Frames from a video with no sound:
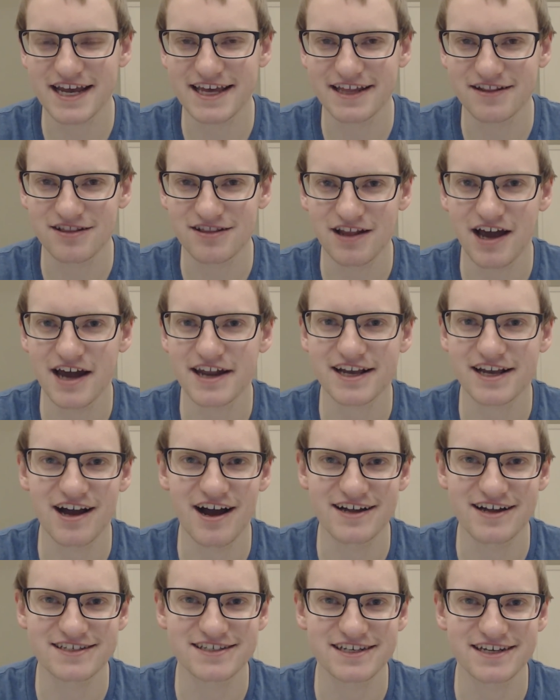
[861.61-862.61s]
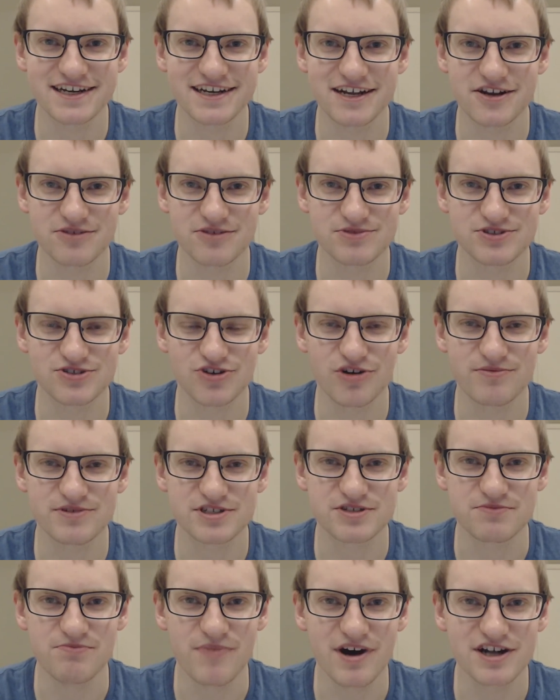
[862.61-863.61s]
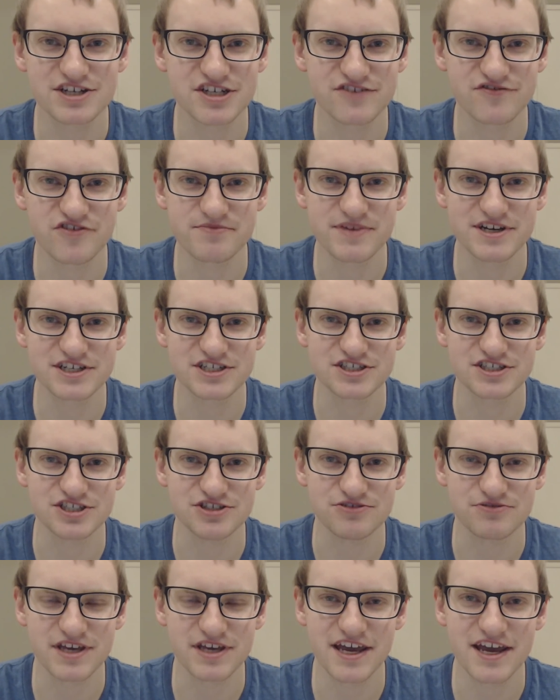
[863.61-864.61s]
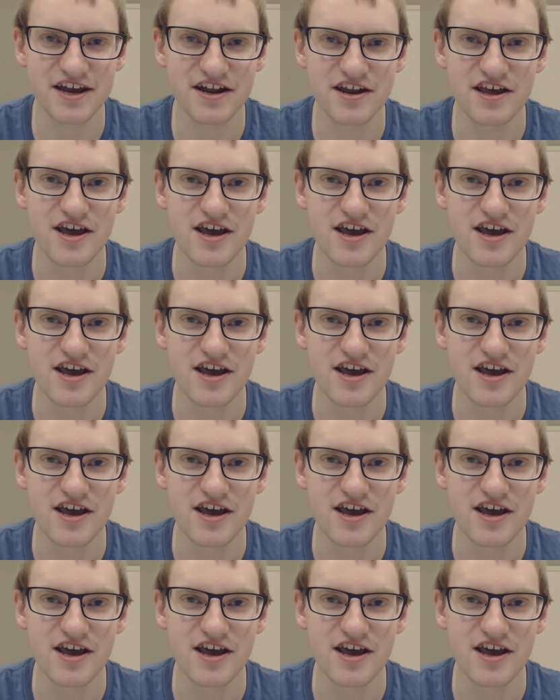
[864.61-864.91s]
a lot of content and absorb as much information as you can